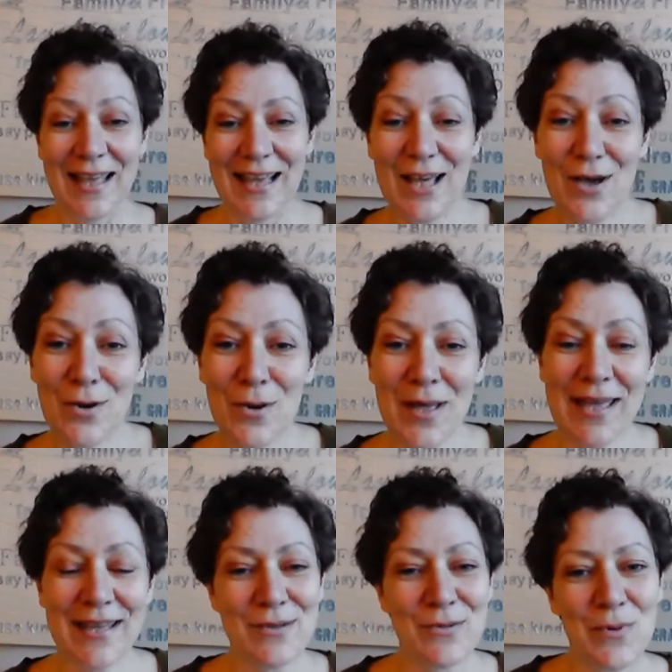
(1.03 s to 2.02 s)
Hello
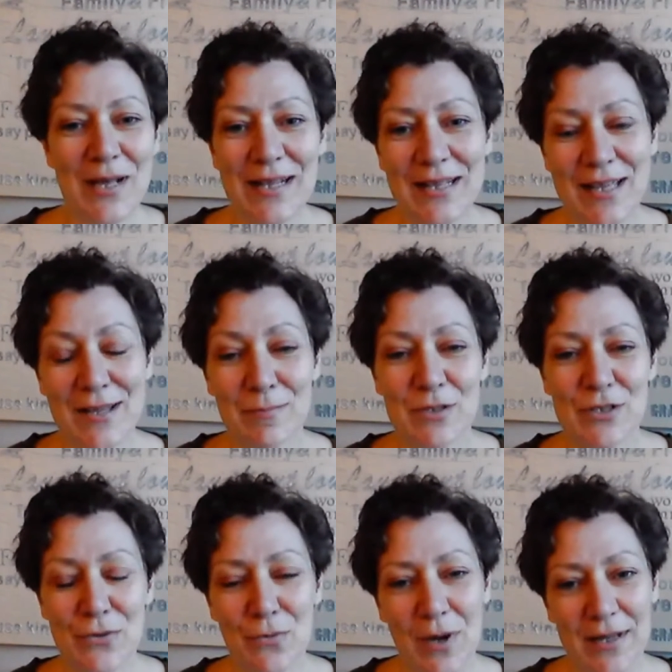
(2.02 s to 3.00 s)
and welcome to
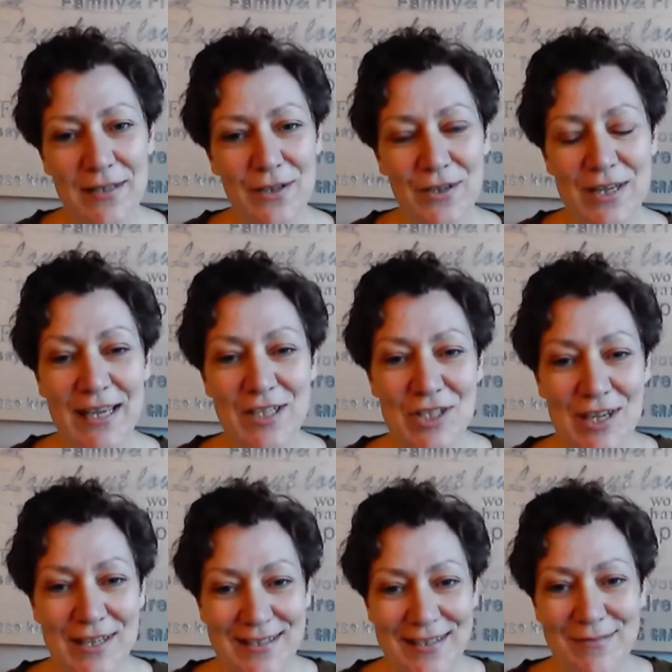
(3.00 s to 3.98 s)
One
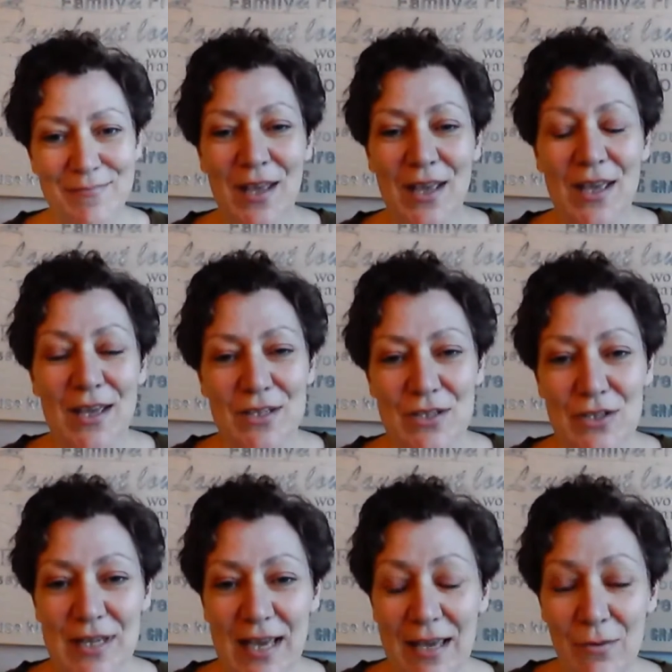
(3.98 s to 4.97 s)
Connection.
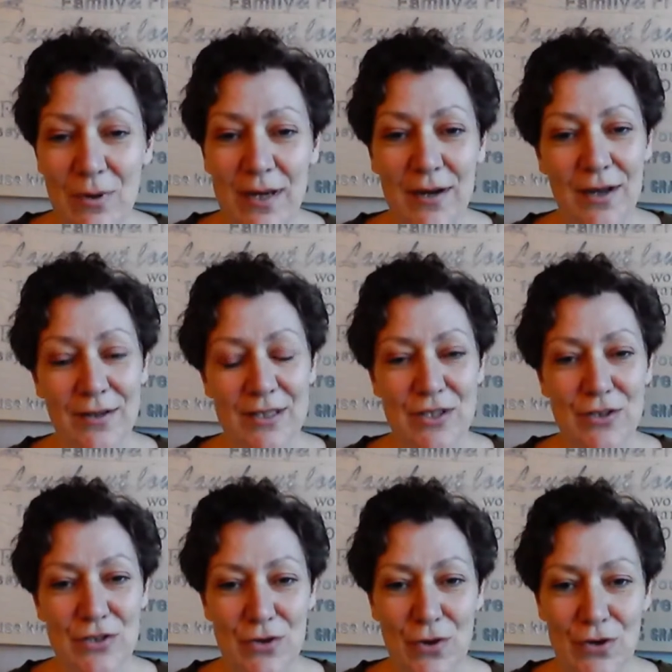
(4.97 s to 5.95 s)
Today we're going to
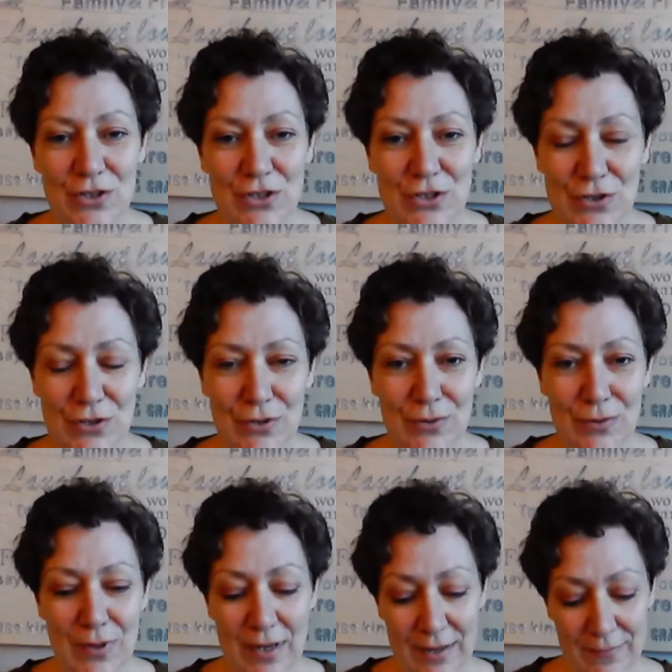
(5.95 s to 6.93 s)
talk to
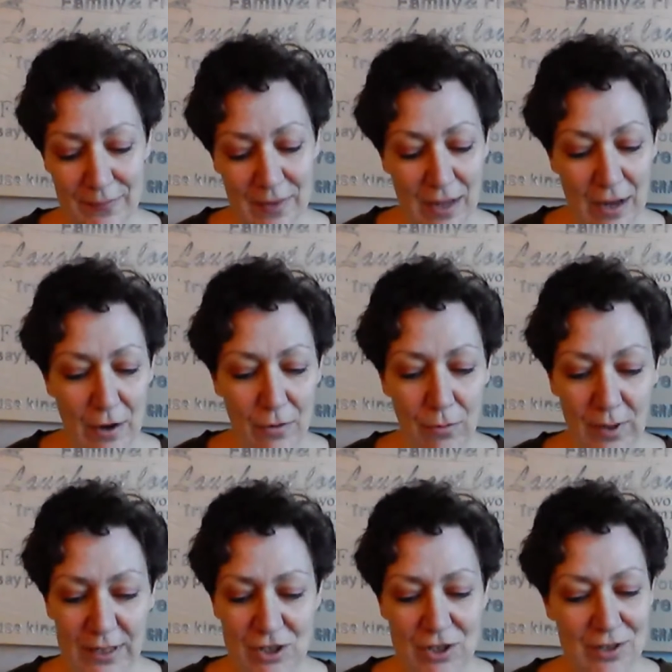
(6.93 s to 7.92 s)
uh,
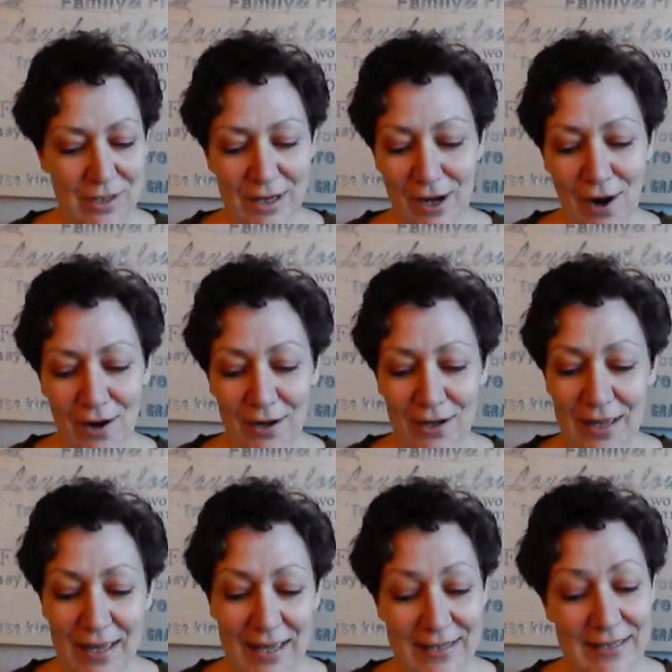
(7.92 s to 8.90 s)
Richard Clarke
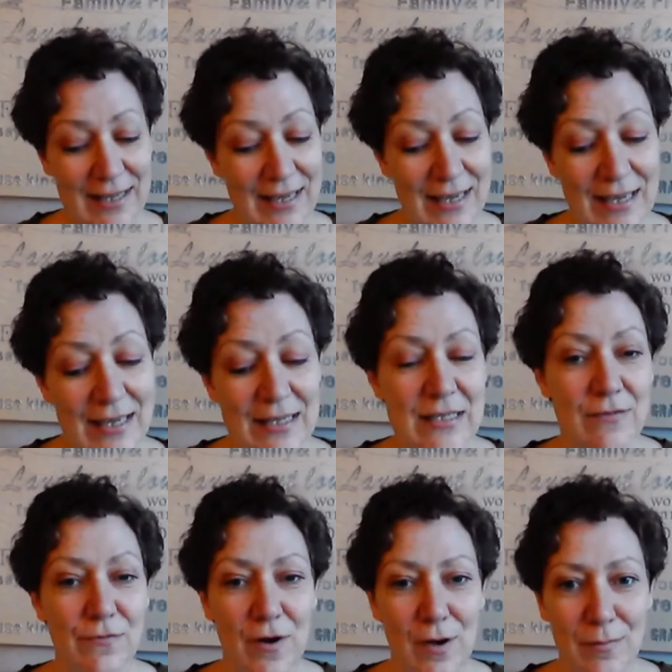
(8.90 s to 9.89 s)
and he is
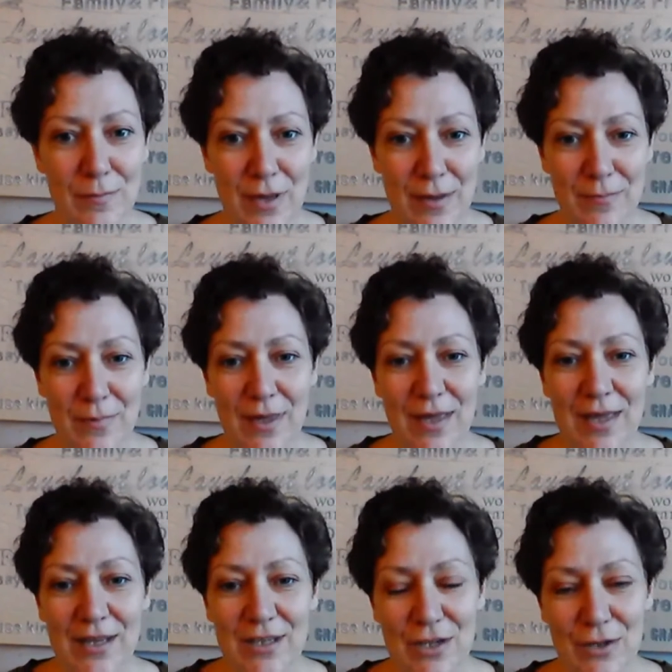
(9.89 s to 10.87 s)
from um,
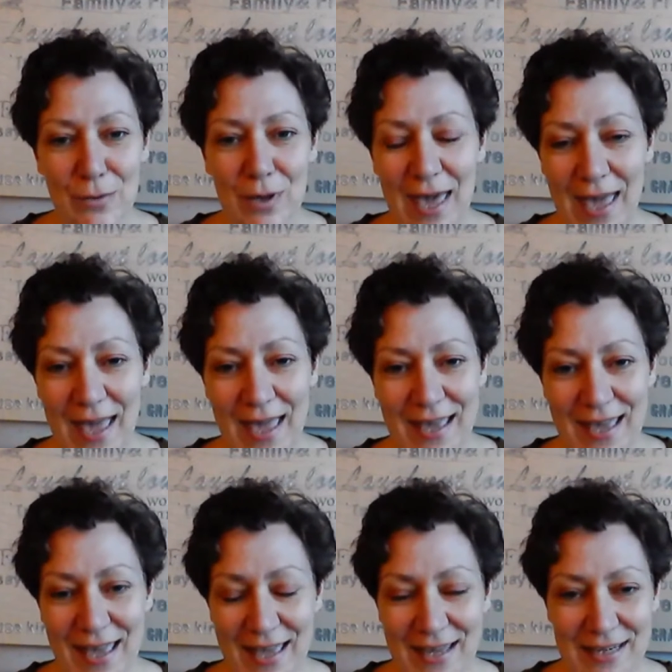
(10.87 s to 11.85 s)

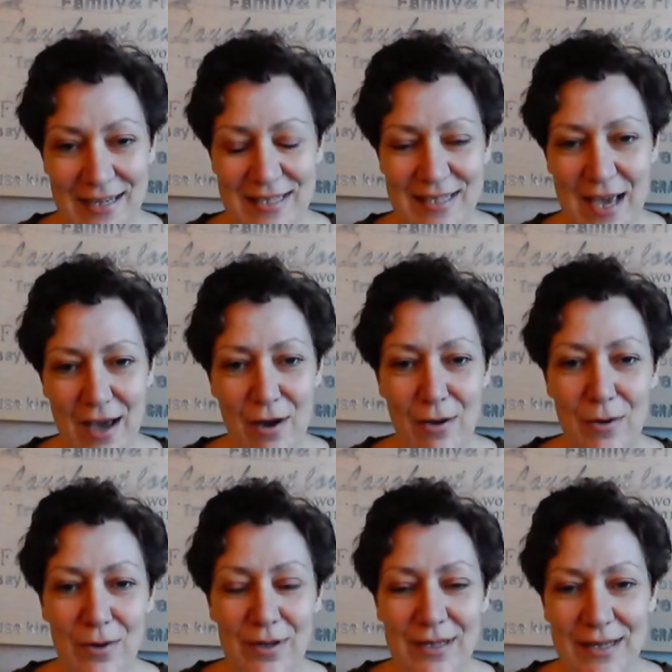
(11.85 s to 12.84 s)
UK and he's
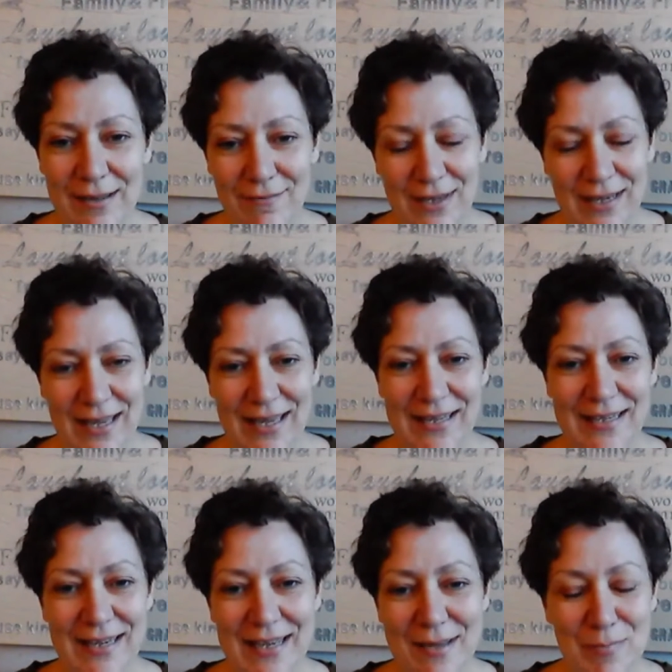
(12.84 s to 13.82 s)
now living
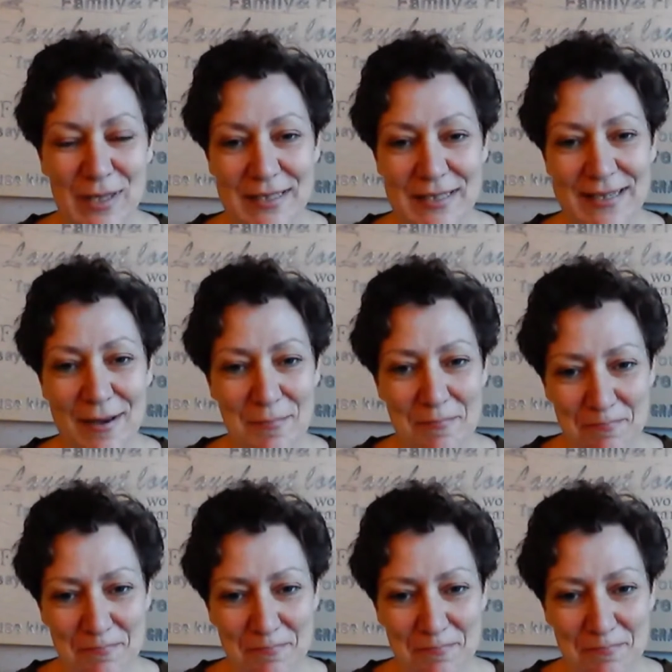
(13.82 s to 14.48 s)
in Ibiza.